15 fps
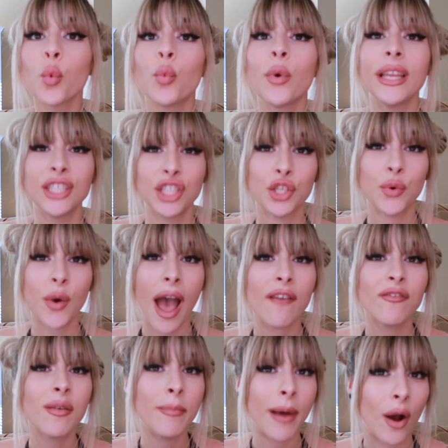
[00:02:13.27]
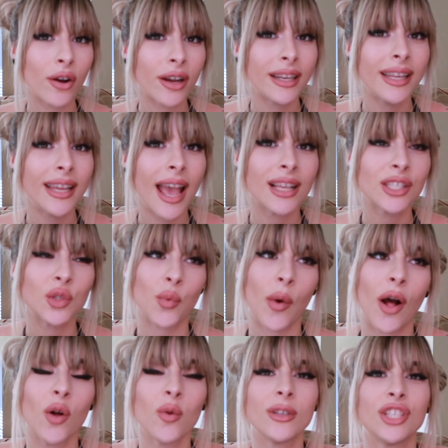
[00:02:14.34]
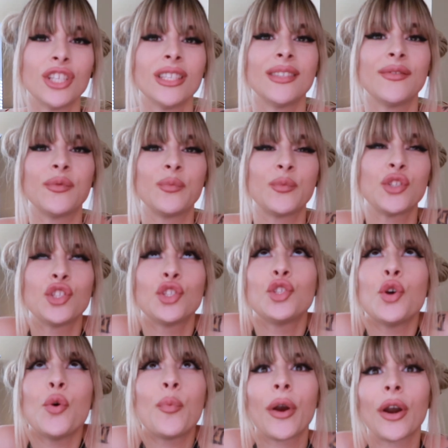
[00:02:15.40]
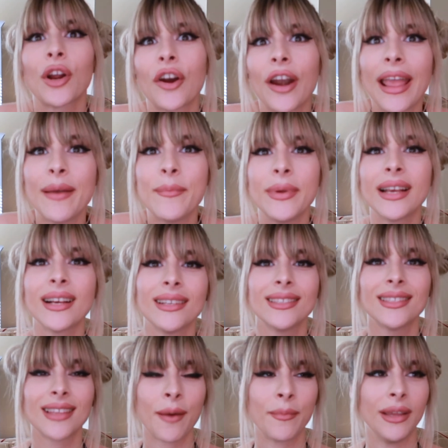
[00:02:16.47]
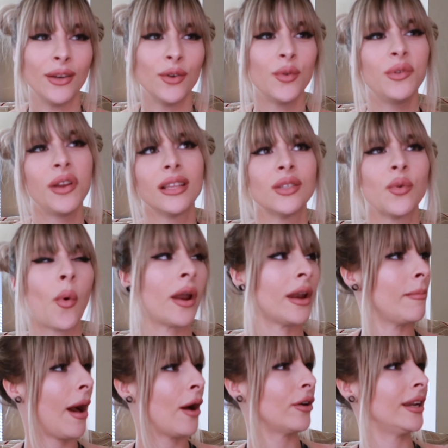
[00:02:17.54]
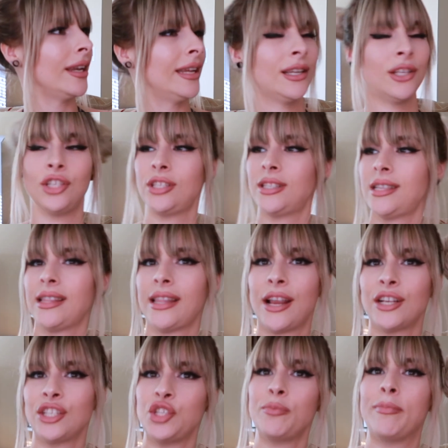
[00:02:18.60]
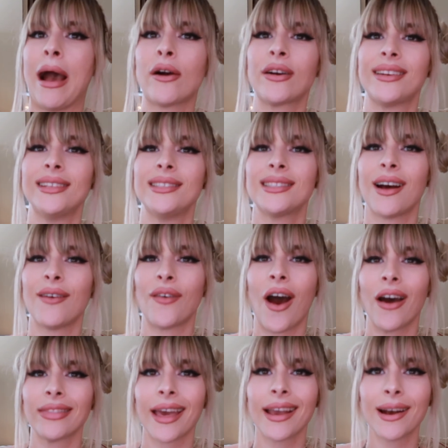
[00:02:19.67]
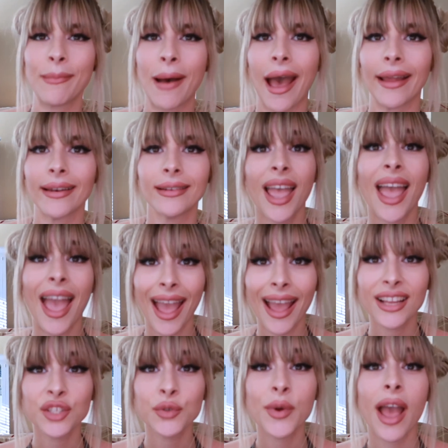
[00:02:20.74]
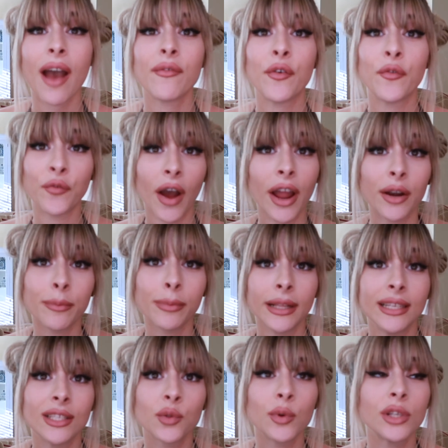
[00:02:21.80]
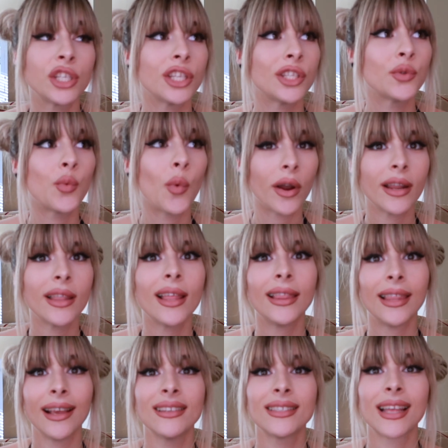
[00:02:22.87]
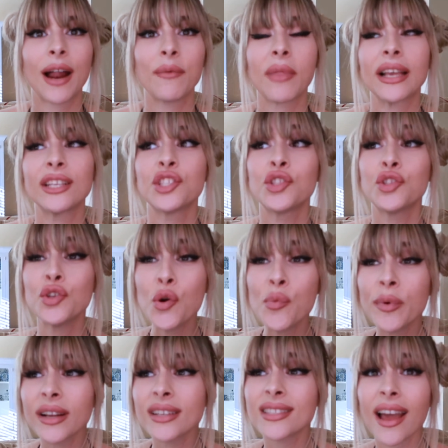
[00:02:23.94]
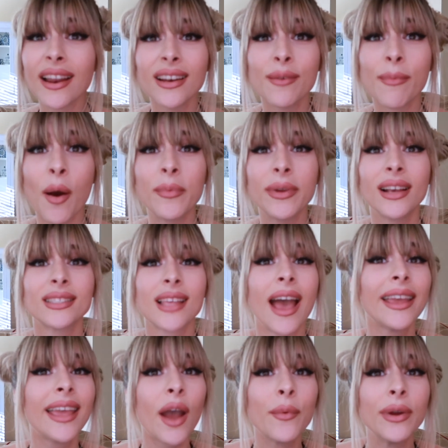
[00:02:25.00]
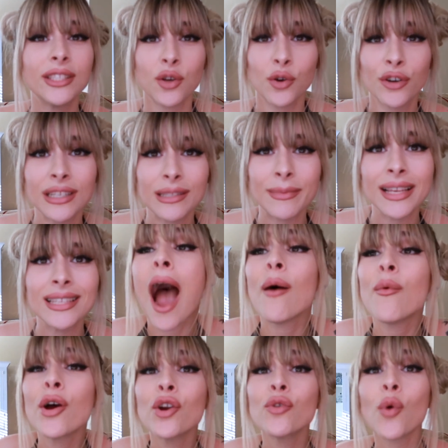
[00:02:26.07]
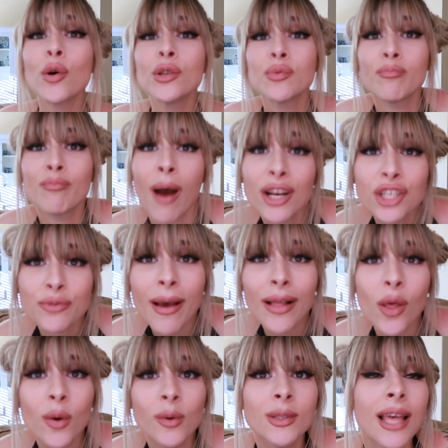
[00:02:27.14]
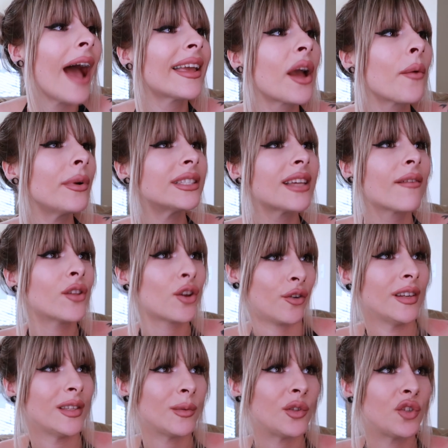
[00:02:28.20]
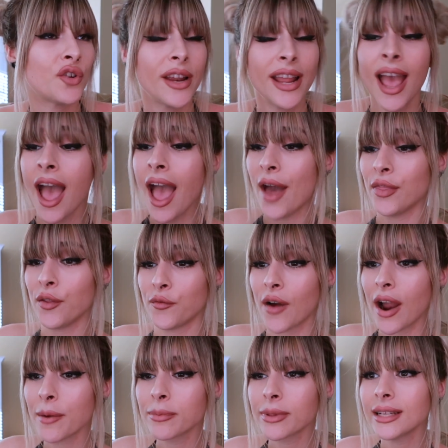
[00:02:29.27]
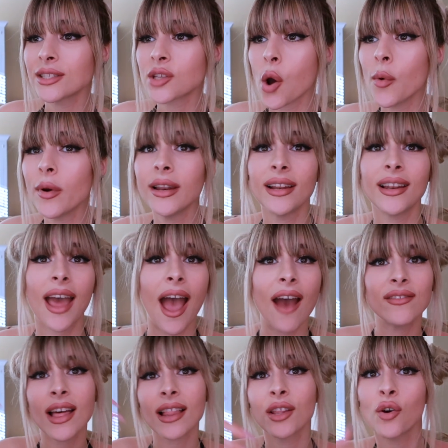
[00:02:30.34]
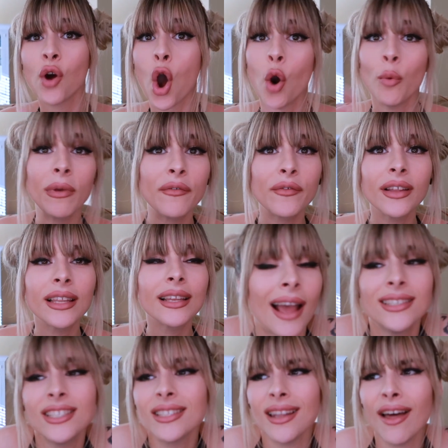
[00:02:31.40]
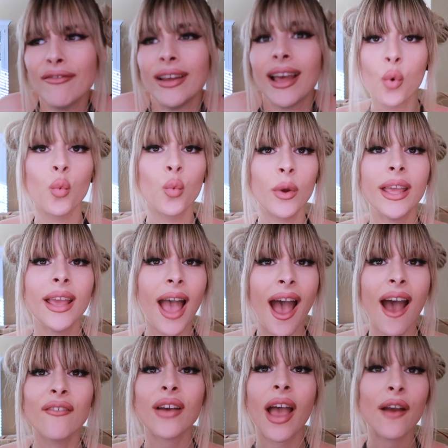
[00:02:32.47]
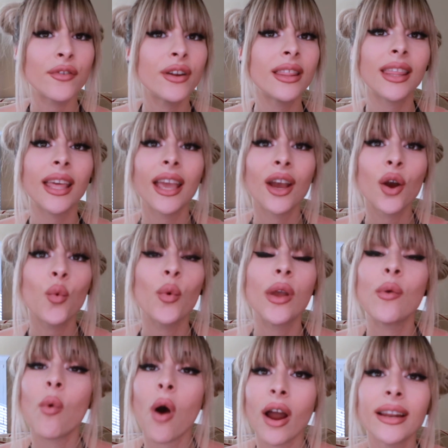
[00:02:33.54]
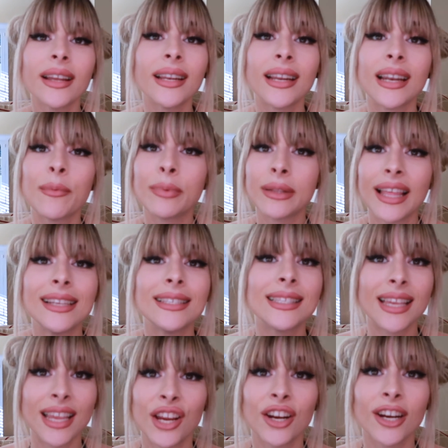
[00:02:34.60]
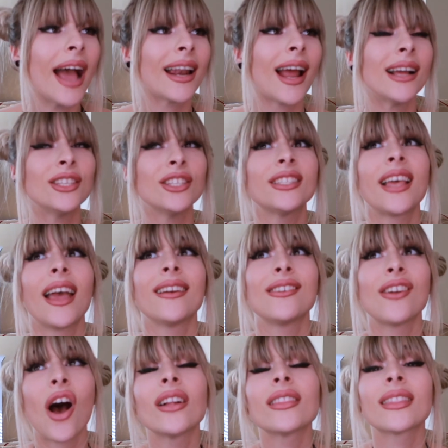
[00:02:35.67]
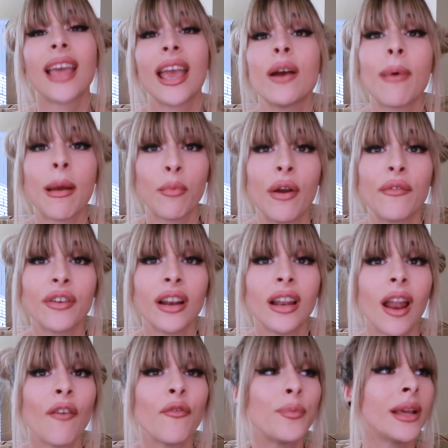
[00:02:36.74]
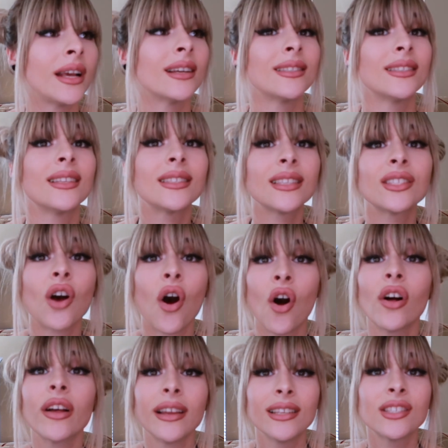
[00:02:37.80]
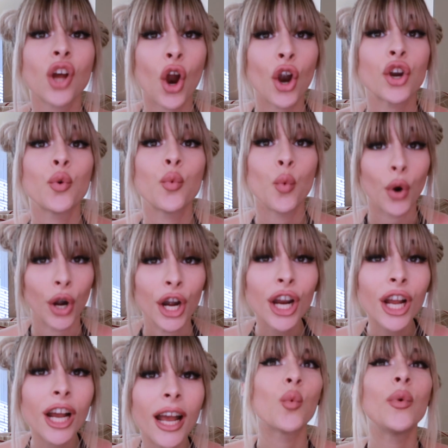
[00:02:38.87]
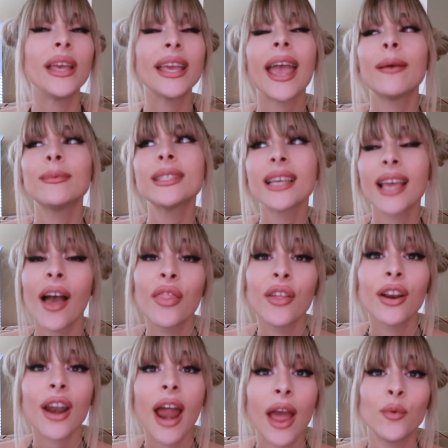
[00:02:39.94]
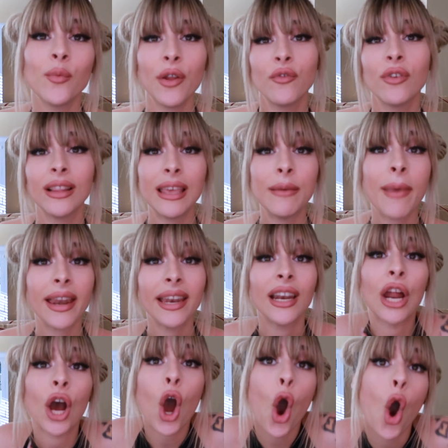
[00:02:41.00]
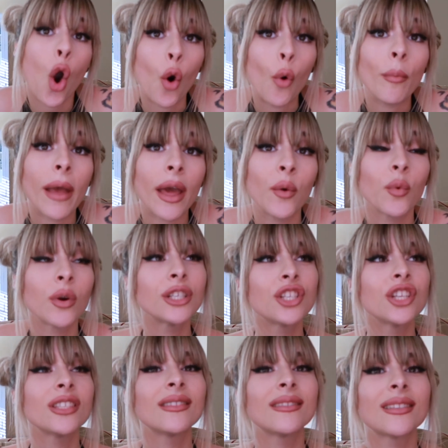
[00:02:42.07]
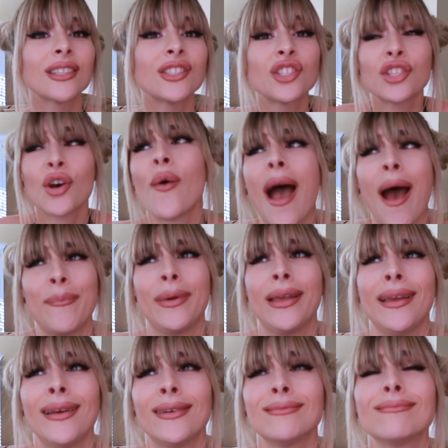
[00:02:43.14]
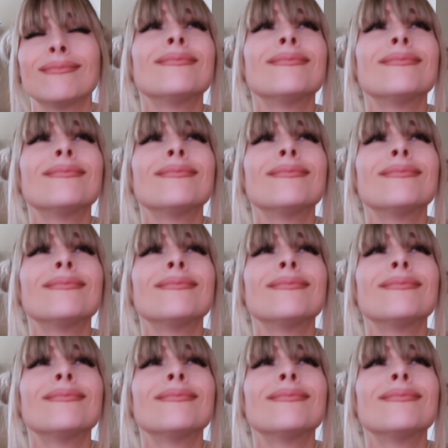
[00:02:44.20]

We do have a balcony as well, which is super great because, I mean, who doesn't want a balcony to just sit there and do balcony stuff on? Like, come on. And we have a fireplace, which is one of the things that I'm like super excited about because I can't wait till Christmas. I want to roast marshmallows. I can't wait to have the Christmas tree and the fireplace going and have that little homey feeling. I just love it. We have everything we wanted in a place here, and I just cannot thank my boyfriend enough because this is all his hard work. We came together and we really made it a home, and we're just so happy.